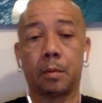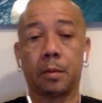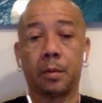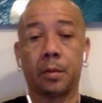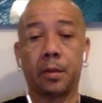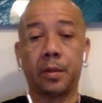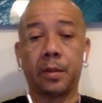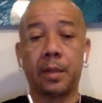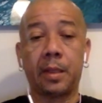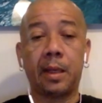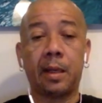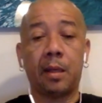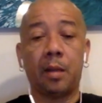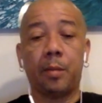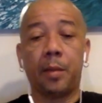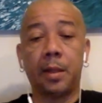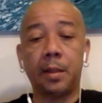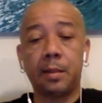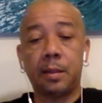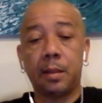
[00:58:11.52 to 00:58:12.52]
just hear
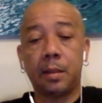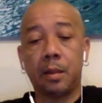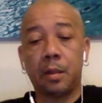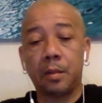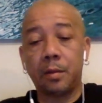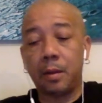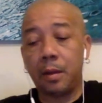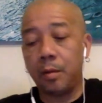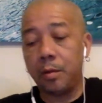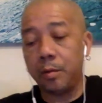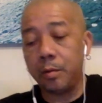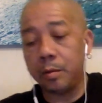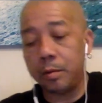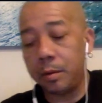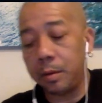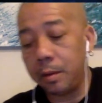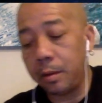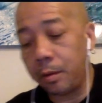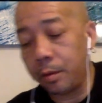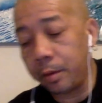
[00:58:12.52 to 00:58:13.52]
him thing. Oh,
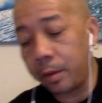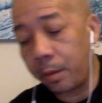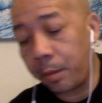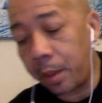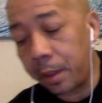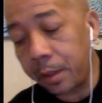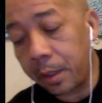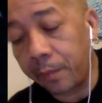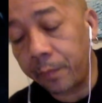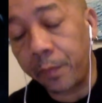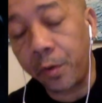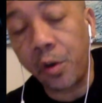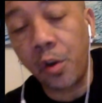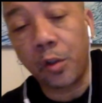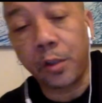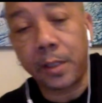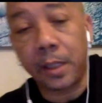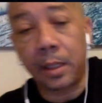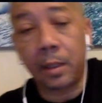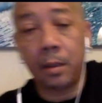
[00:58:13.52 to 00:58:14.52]
the man have
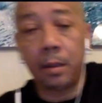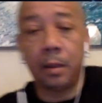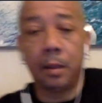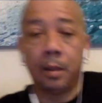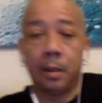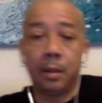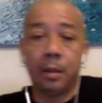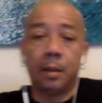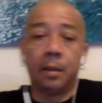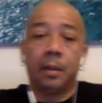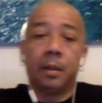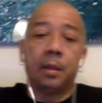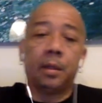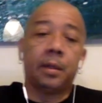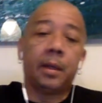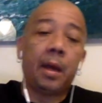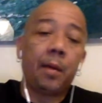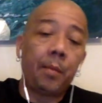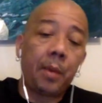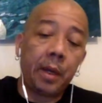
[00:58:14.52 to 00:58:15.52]
nothing.
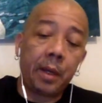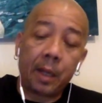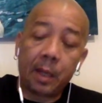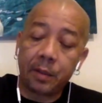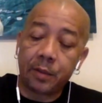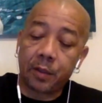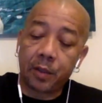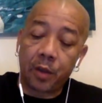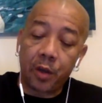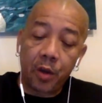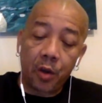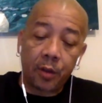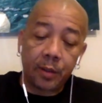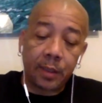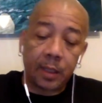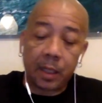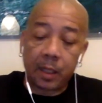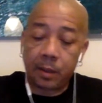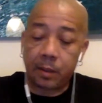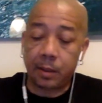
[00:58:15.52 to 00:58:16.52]
That man has
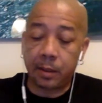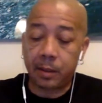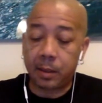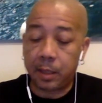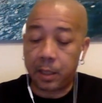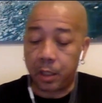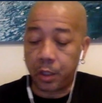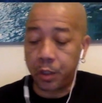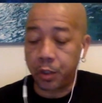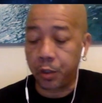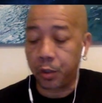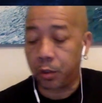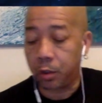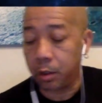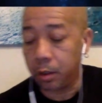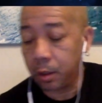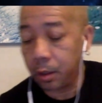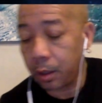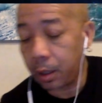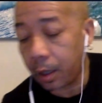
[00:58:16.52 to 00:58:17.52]
nothing to teach you
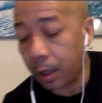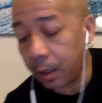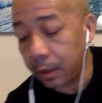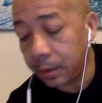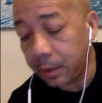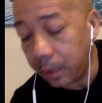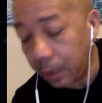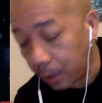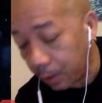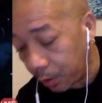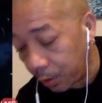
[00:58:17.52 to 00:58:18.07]
or tell